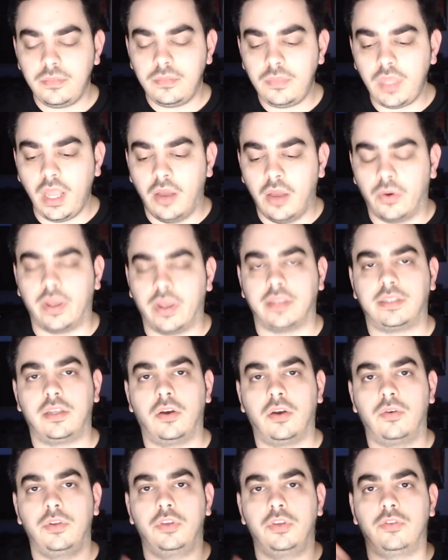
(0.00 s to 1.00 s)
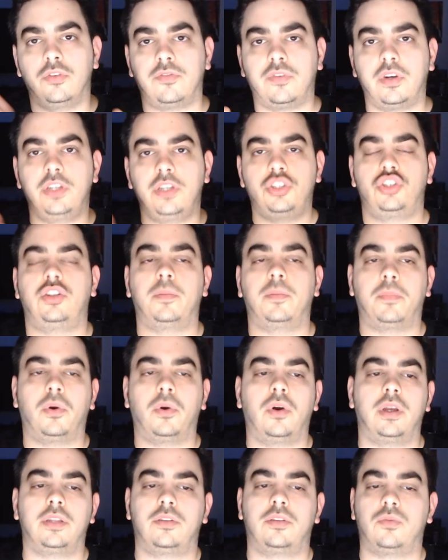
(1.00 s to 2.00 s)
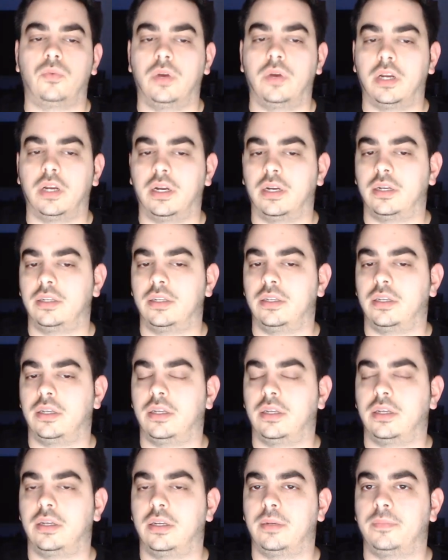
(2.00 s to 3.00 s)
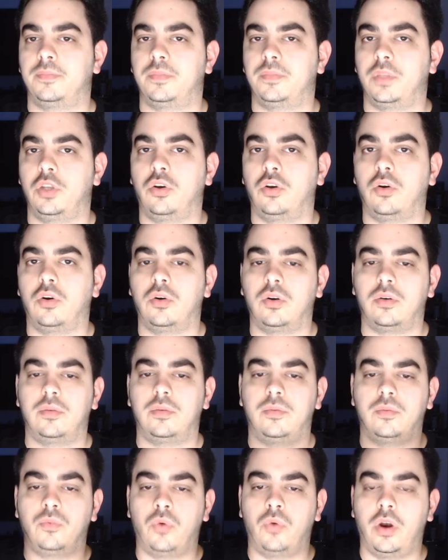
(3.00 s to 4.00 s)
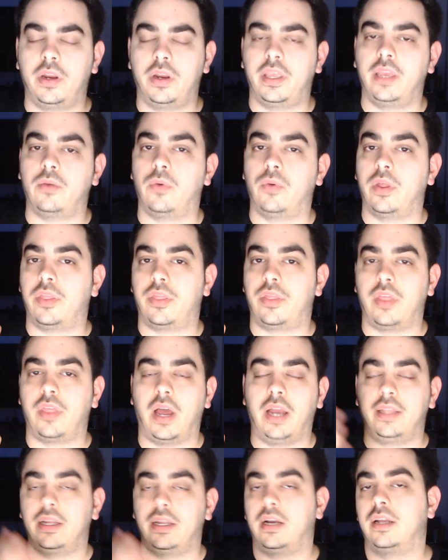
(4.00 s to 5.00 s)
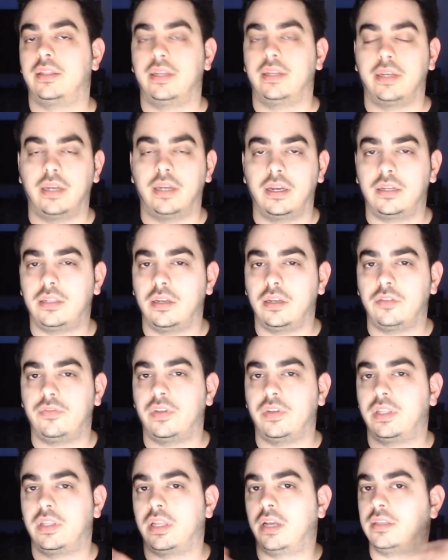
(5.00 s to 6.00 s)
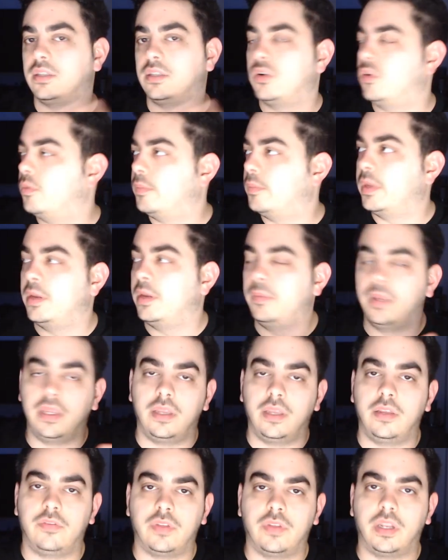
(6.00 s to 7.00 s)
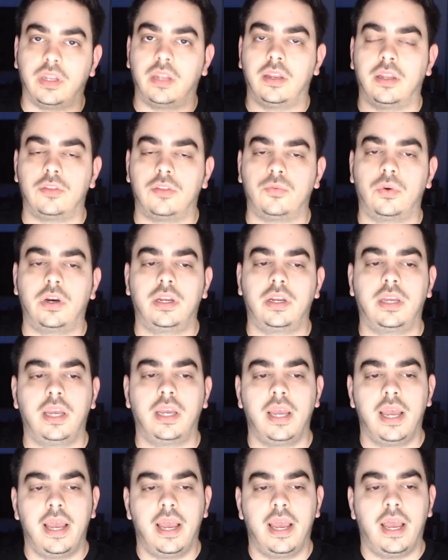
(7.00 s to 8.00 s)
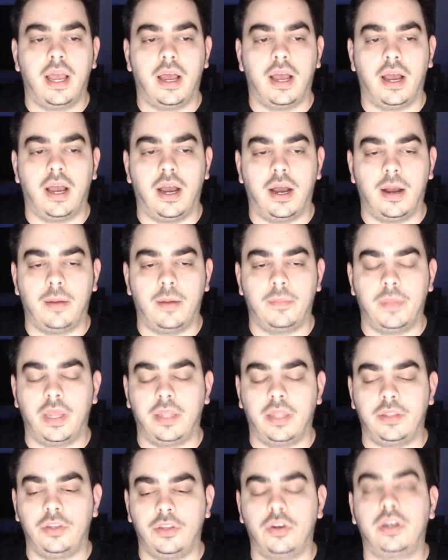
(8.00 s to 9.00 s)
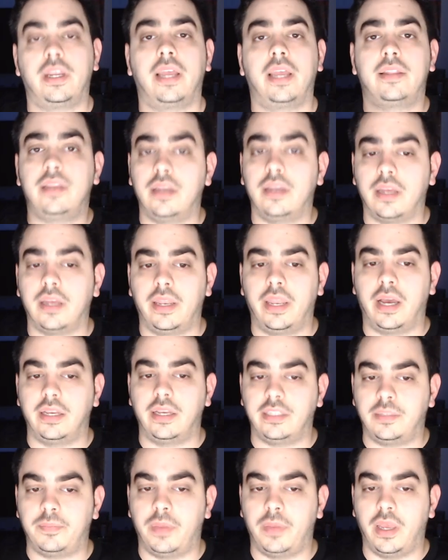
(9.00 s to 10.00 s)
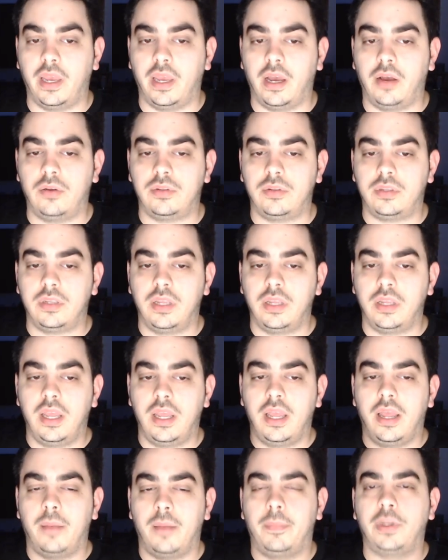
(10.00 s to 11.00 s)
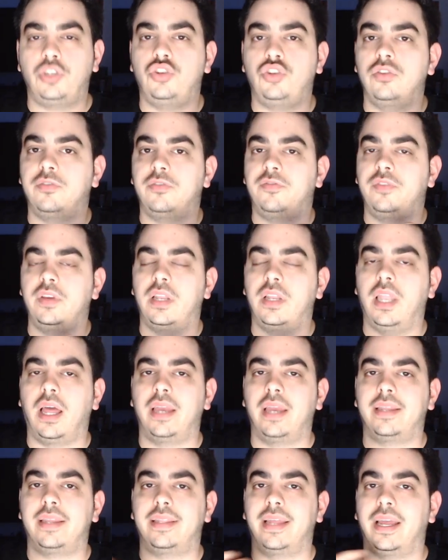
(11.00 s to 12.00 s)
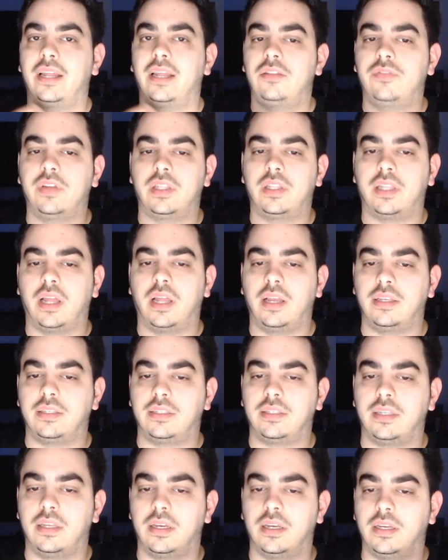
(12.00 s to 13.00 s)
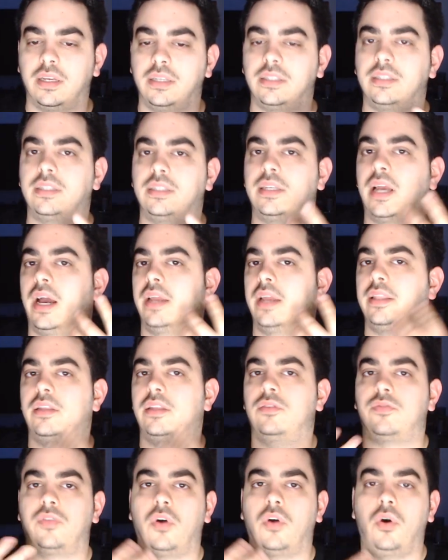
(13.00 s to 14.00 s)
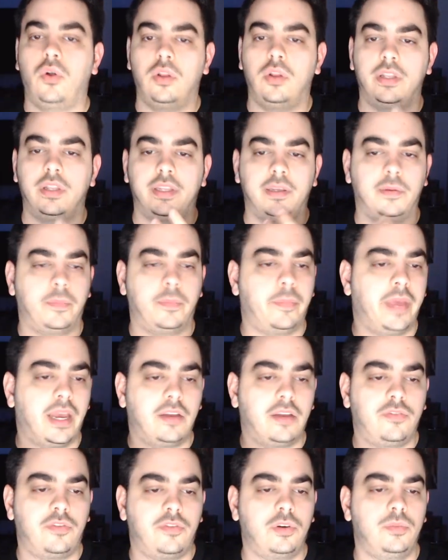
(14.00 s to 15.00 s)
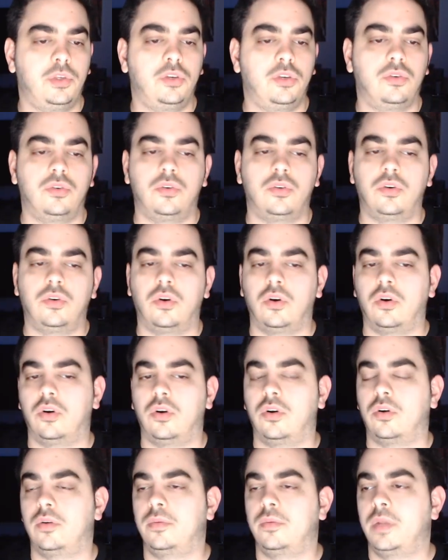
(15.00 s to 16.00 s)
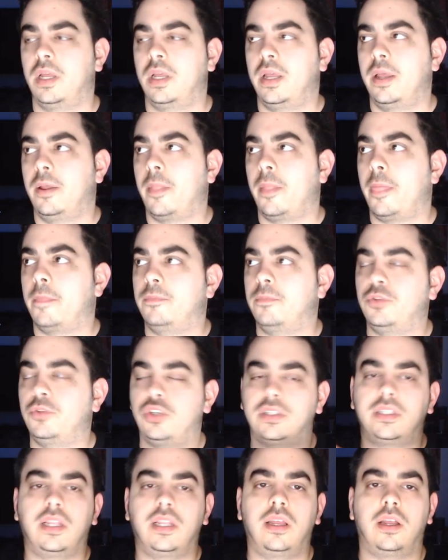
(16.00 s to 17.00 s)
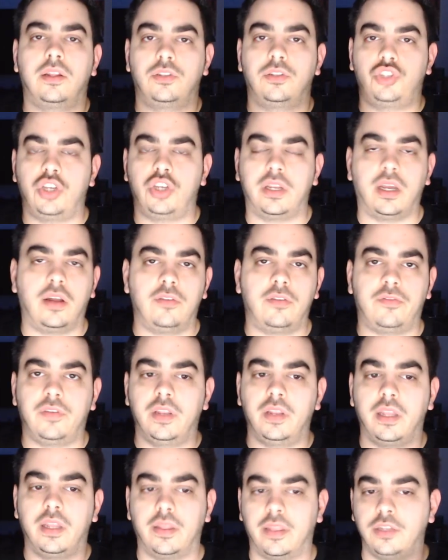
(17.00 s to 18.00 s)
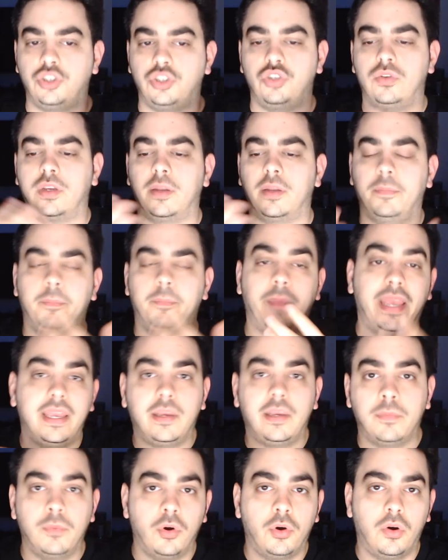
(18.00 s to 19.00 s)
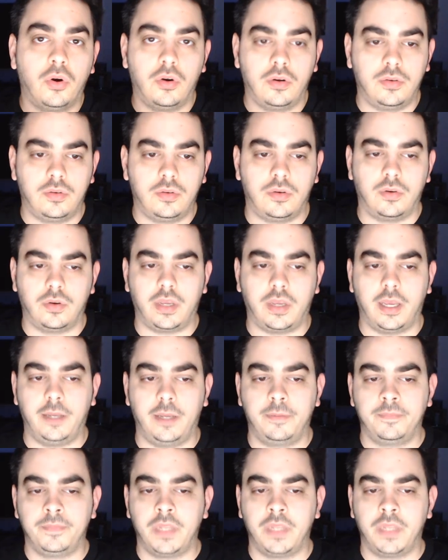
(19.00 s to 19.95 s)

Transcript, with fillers: Okay, so you've reached the point where you're working with either a direct advertiser or maybe even a network. And you're getting a nice payout, but you feel like the advertiser is kind of holding back from you, or just a general feeling that you can make more, okay?